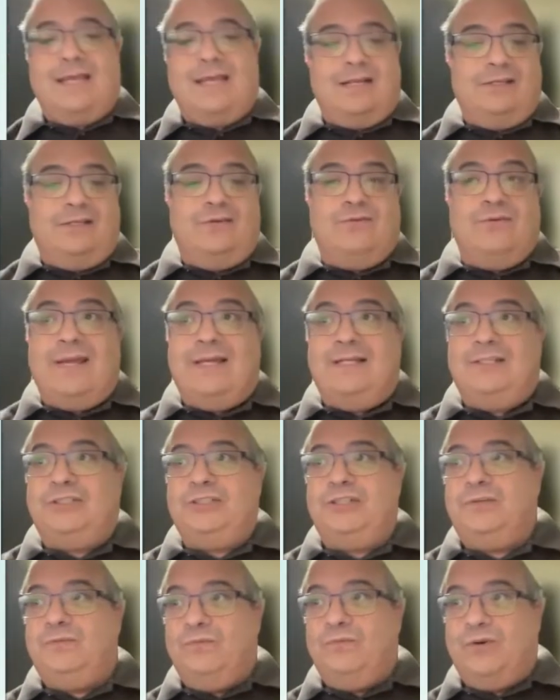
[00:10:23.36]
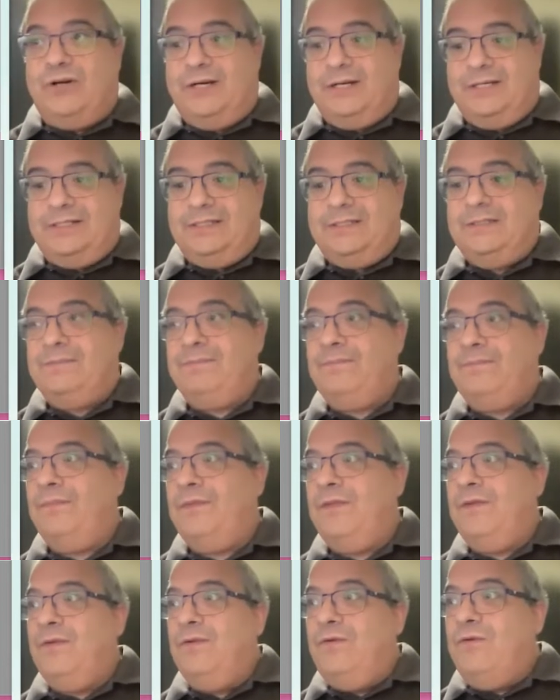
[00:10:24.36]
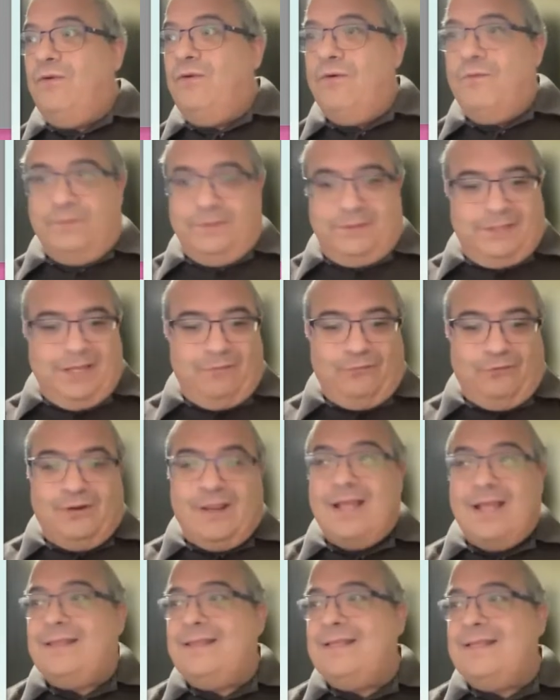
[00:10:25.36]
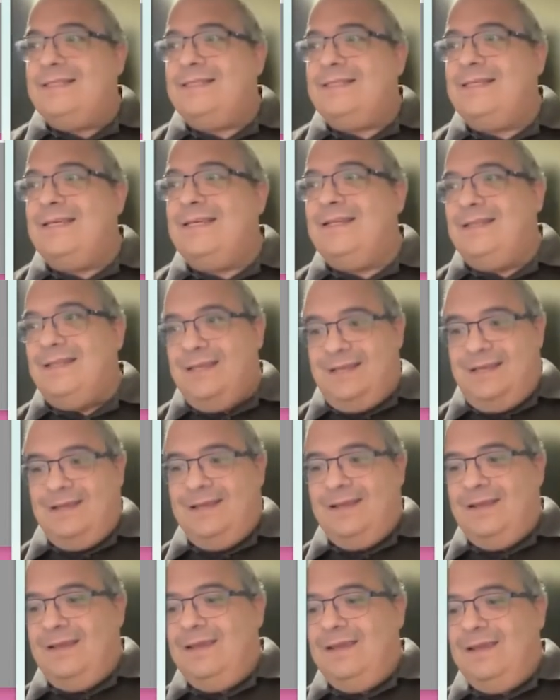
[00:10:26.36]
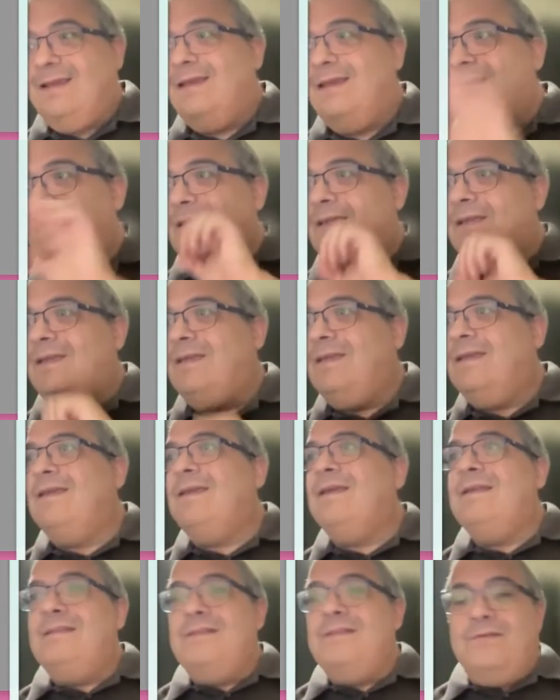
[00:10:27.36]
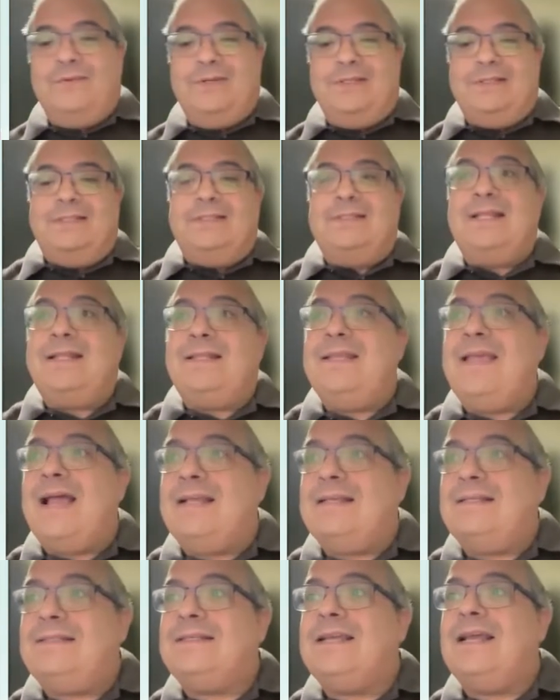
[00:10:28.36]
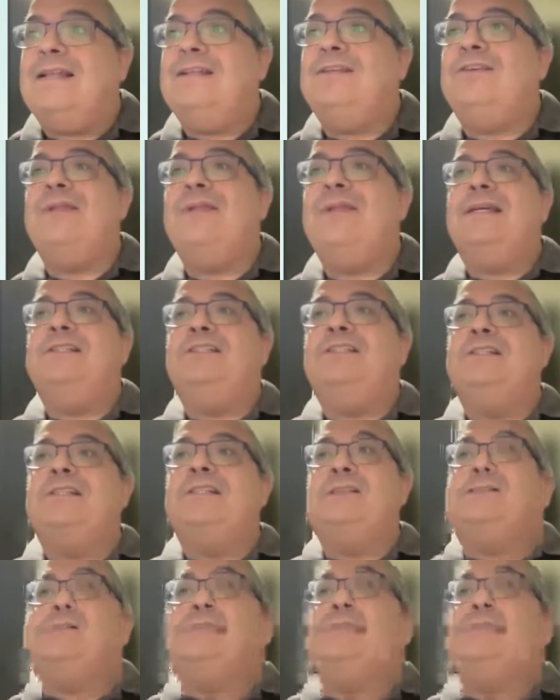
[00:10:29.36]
calculation works. Oops, I forgot the CD. The reason that gas calculations are